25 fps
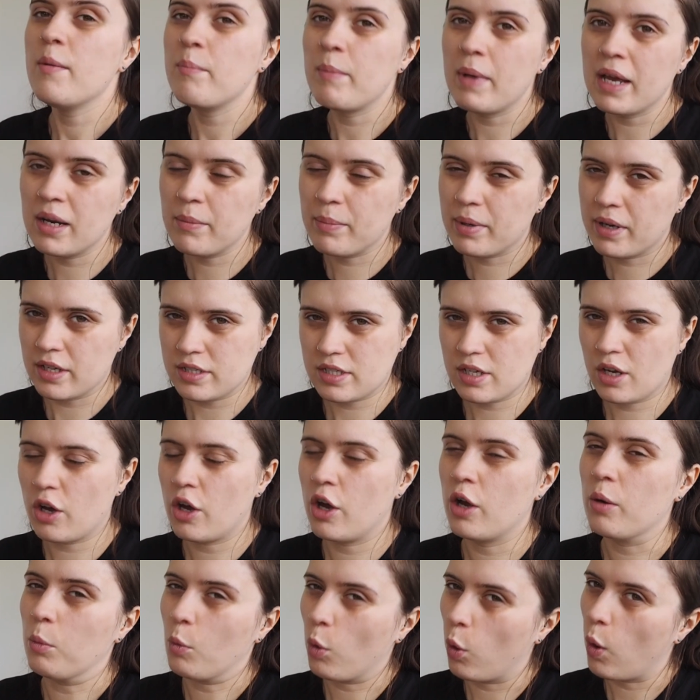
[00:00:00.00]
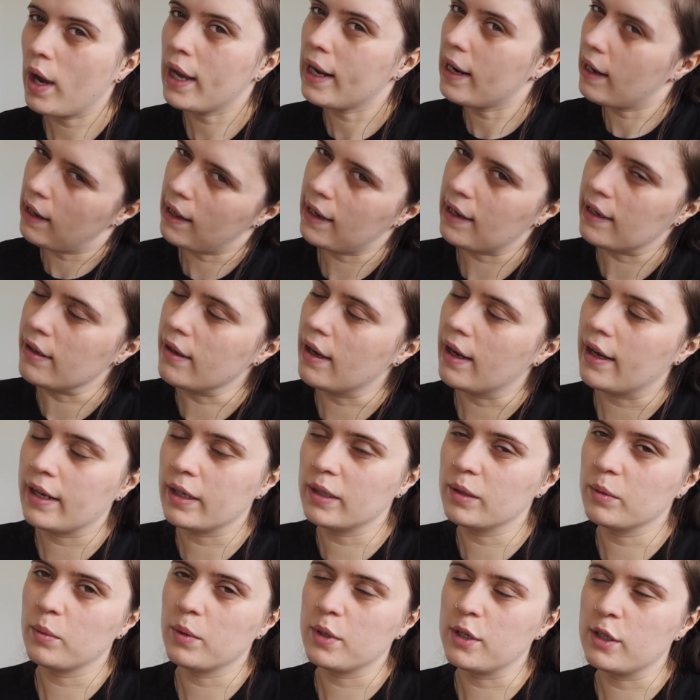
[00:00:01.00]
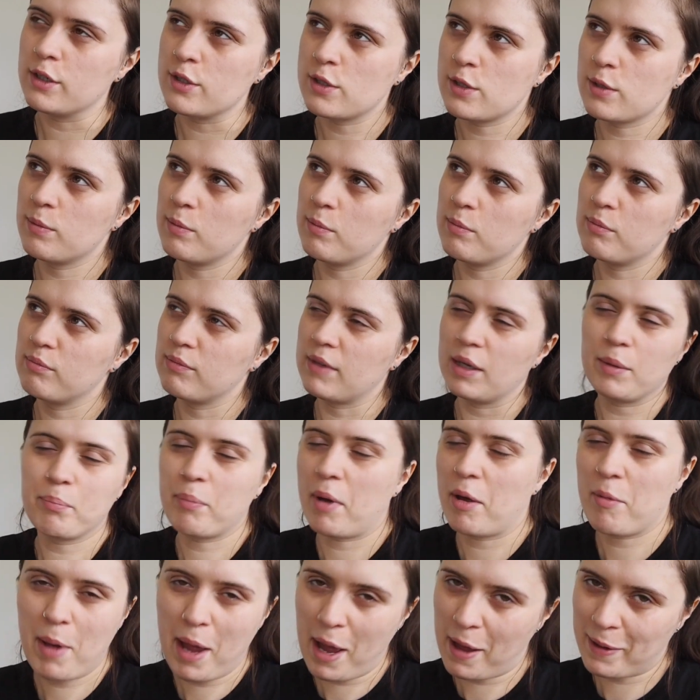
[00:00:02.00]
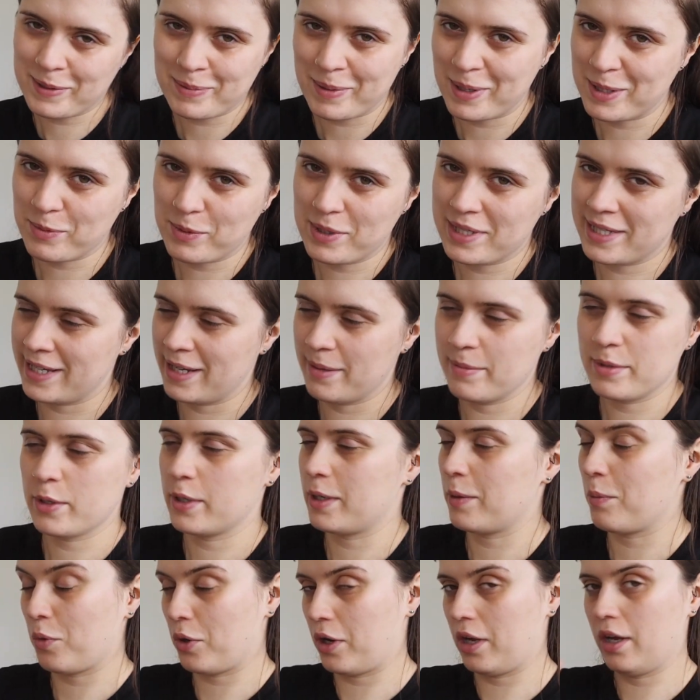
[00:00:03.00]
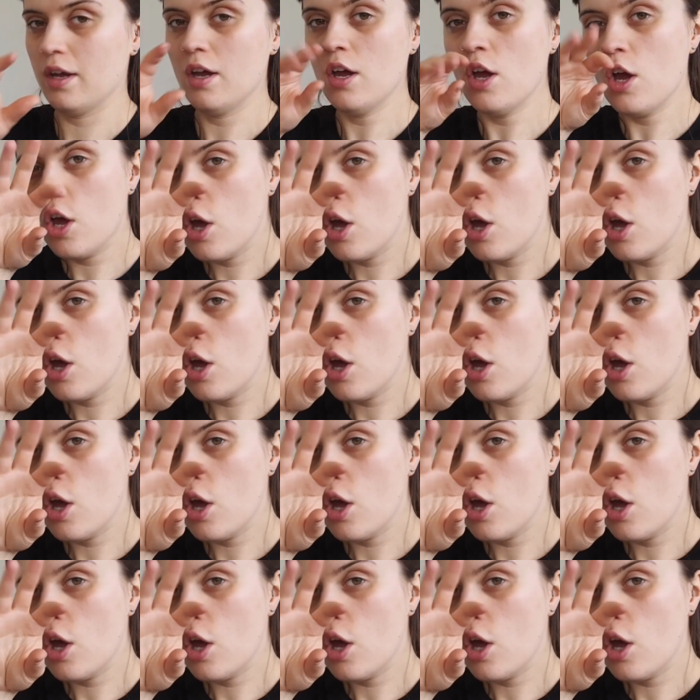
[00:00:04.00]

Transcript: mainly because I got home quite late and it was, both my housemates were asleep, so I didn't want to